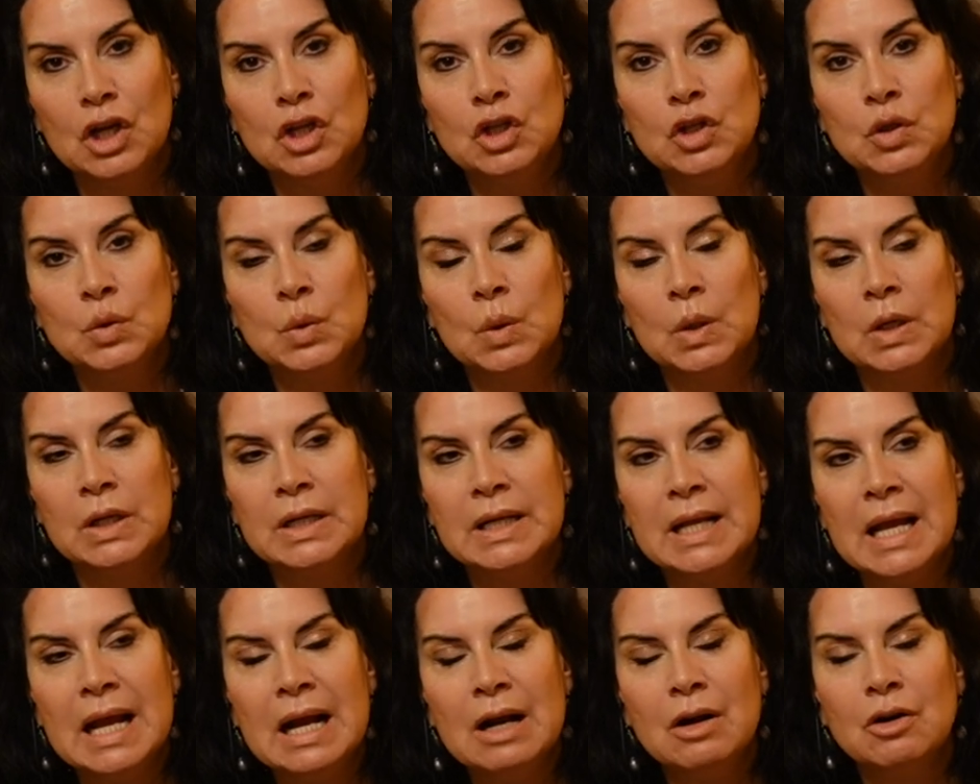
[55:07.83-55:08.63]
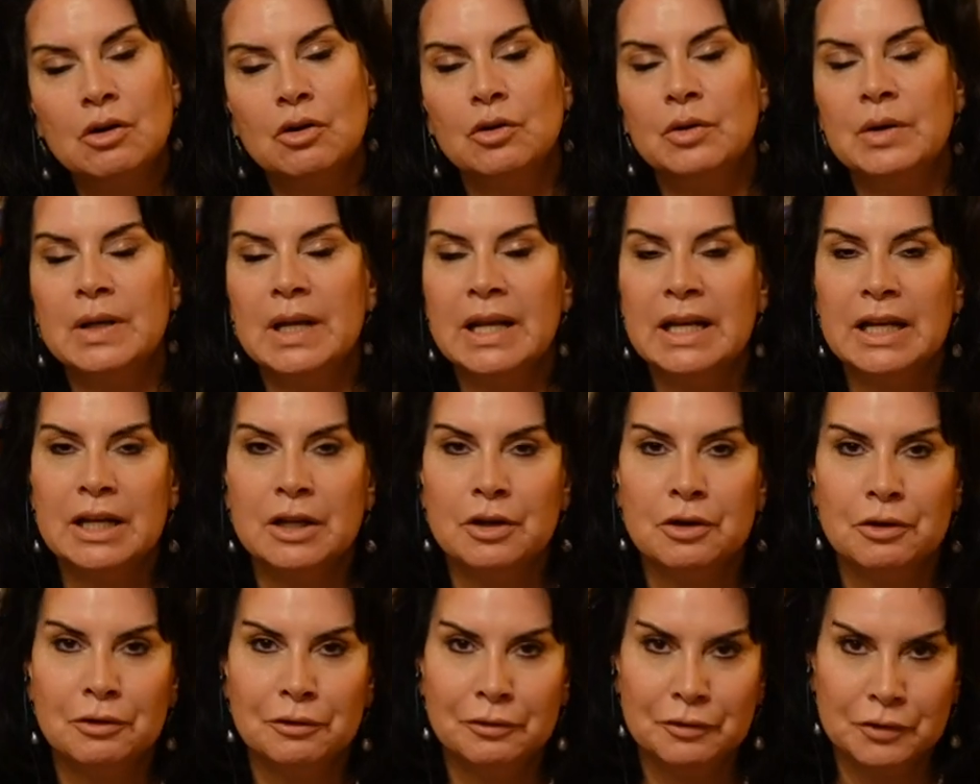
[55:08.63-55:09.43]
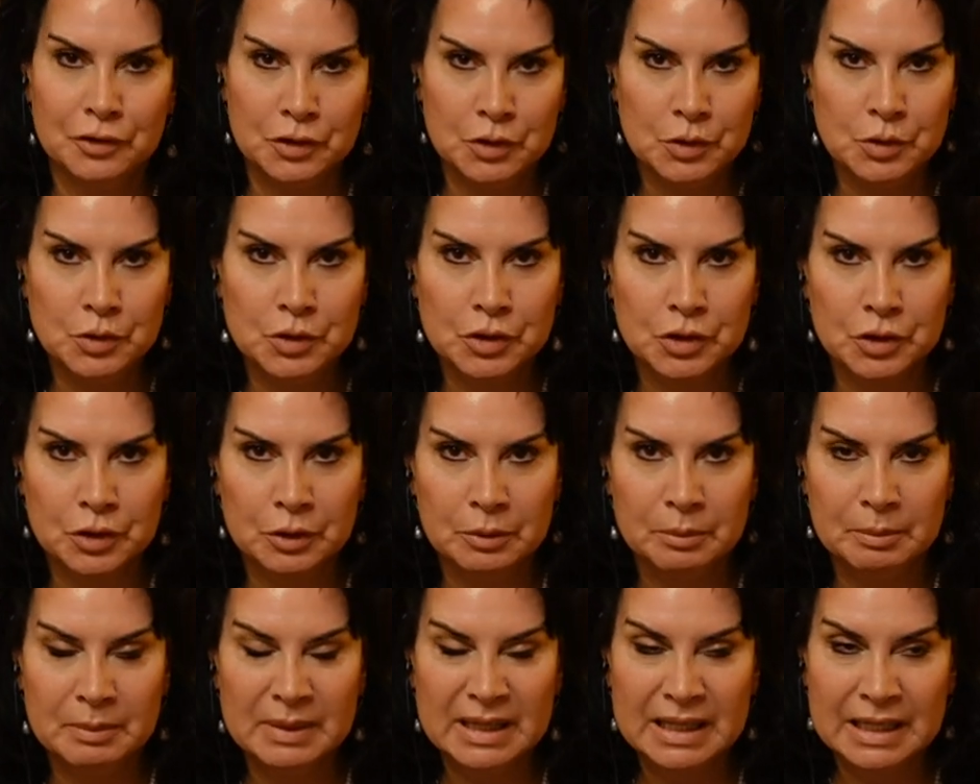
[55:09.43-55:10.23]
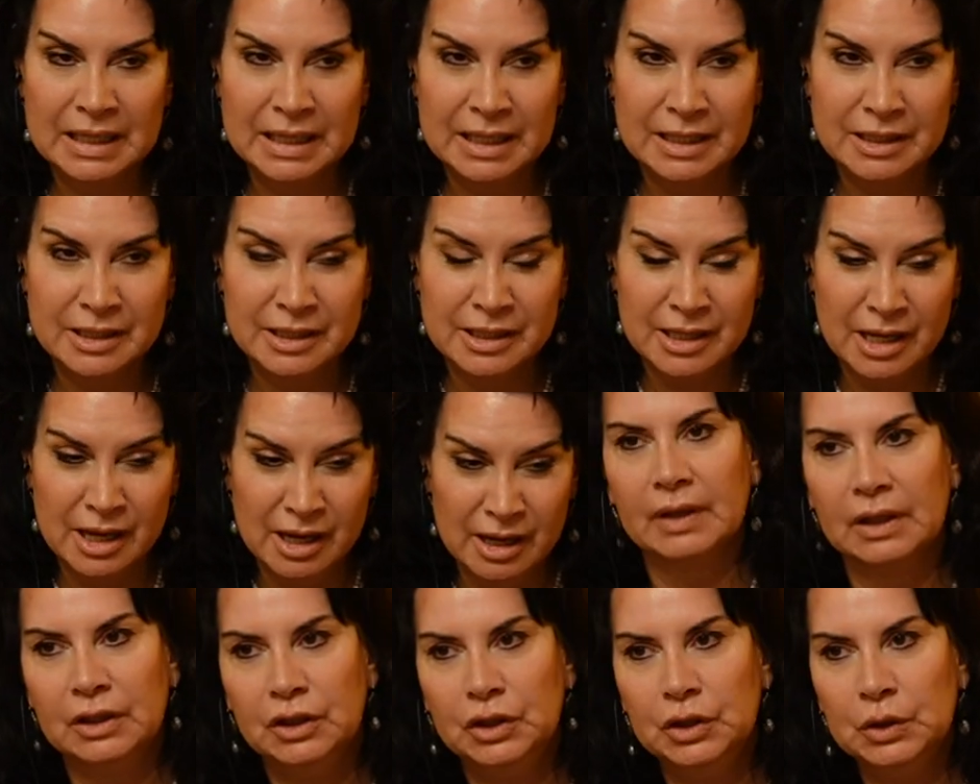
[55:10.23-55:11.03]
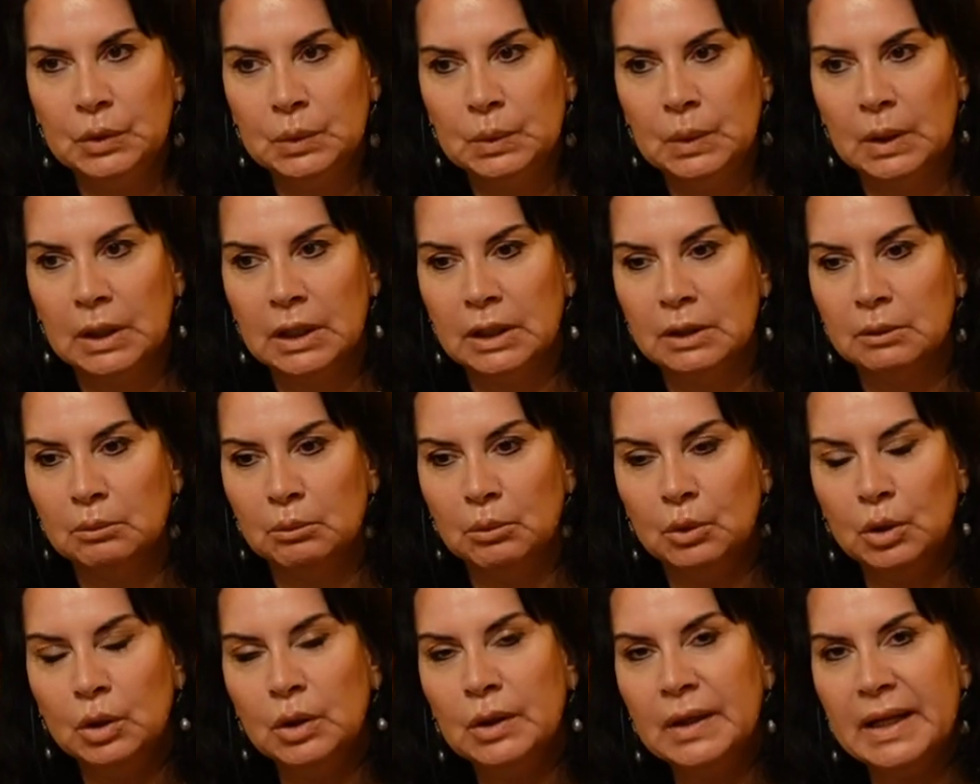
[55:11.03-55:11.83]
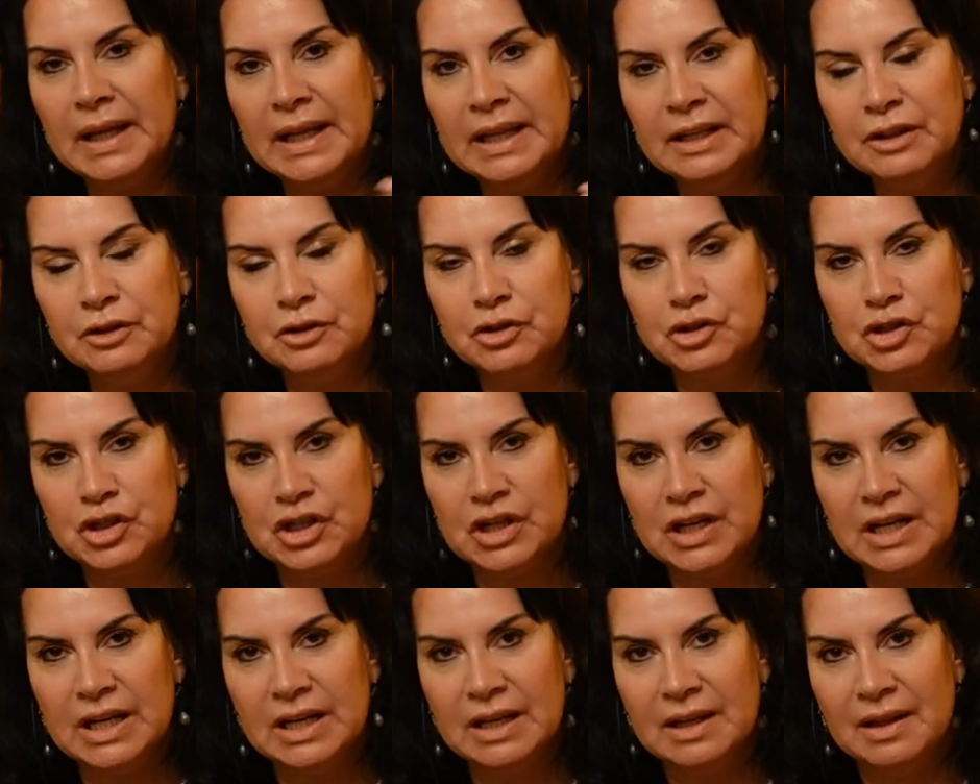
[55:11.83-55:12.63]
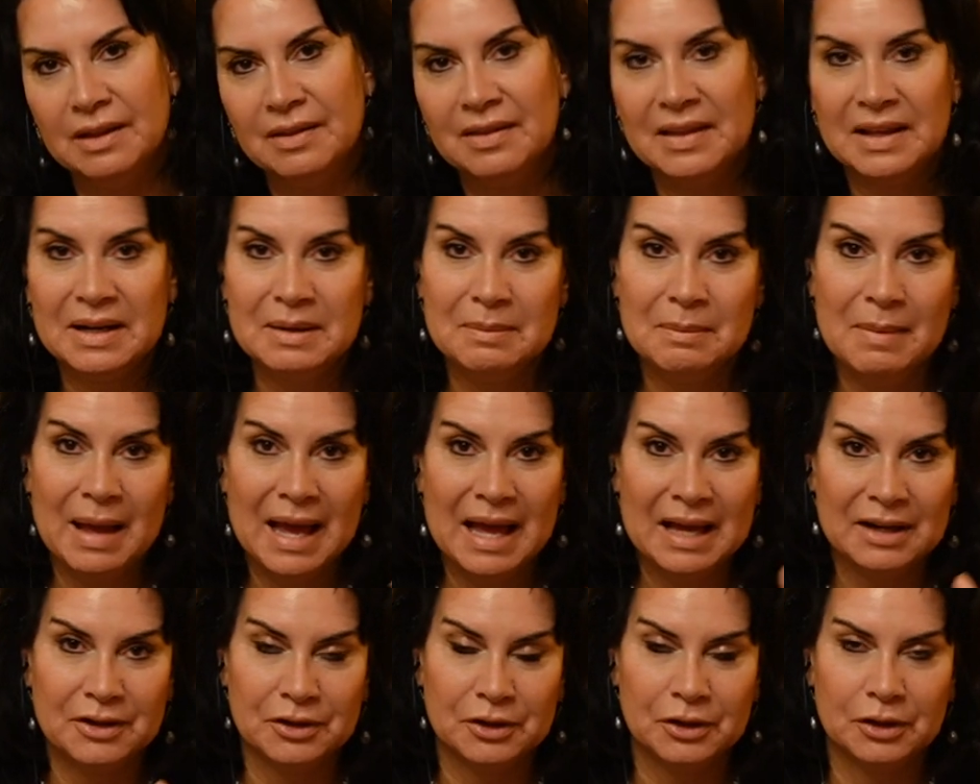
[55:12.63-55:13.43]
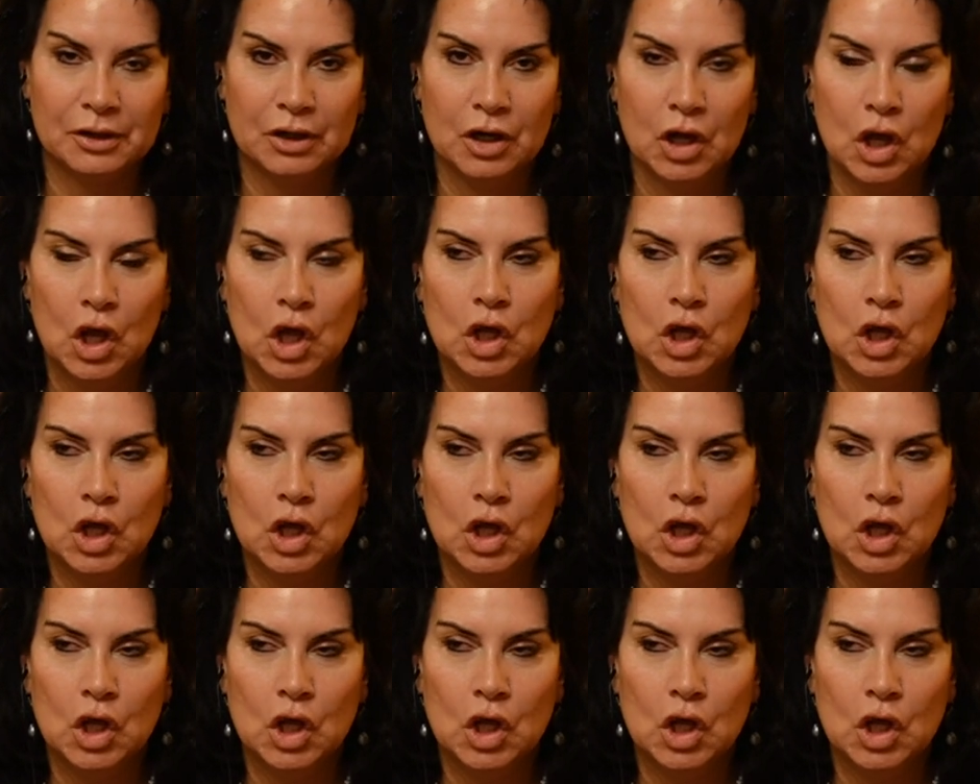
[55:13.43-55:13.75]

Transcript: You are now creating your future because you are more energy than matter.